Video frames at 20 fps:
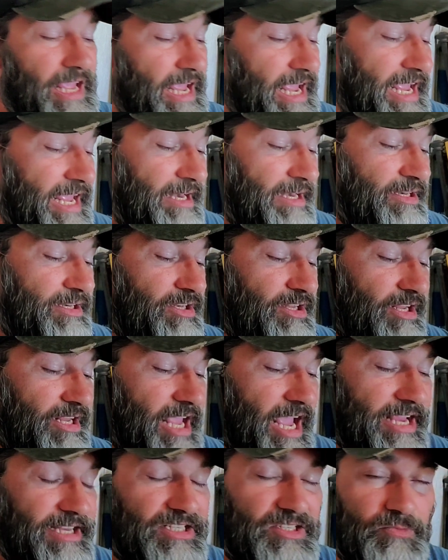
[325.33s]
And the
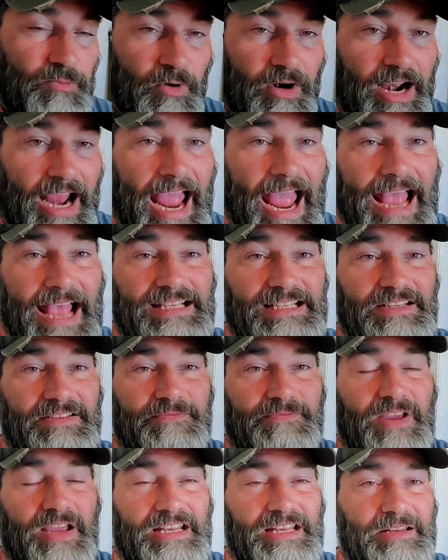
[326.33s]
cases where it has
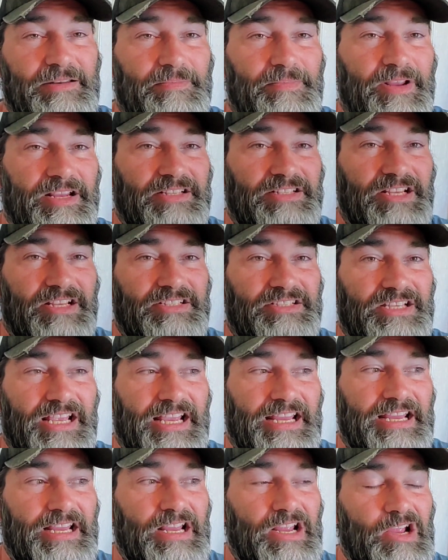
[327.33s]
infected pigs, they
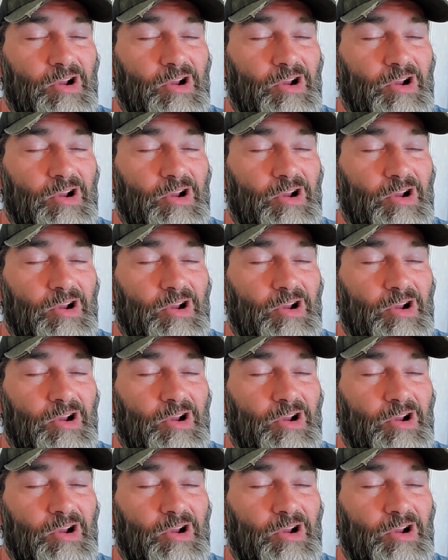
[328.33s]
say